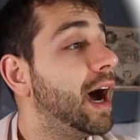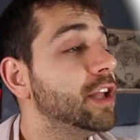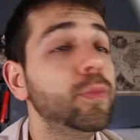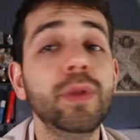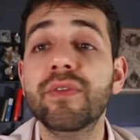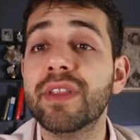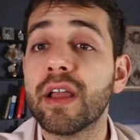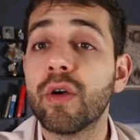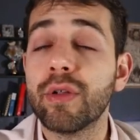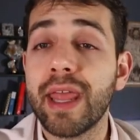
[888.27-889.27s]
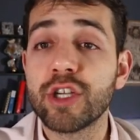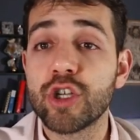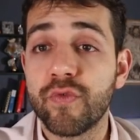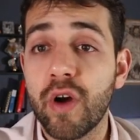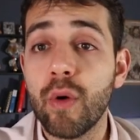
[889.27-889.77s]
I do believe the
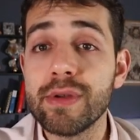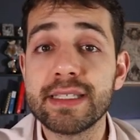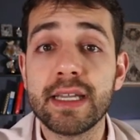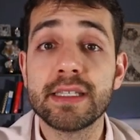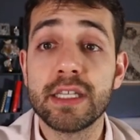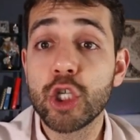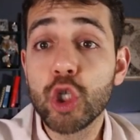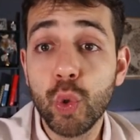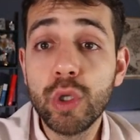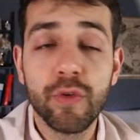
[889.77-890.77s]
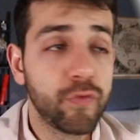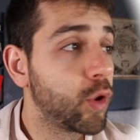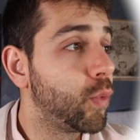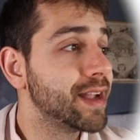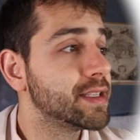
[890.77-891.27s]
connection for our instance is good
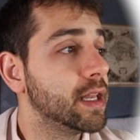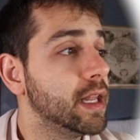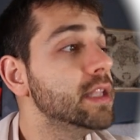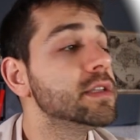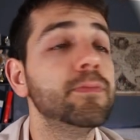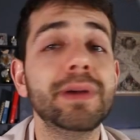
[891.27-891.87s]
for what I need,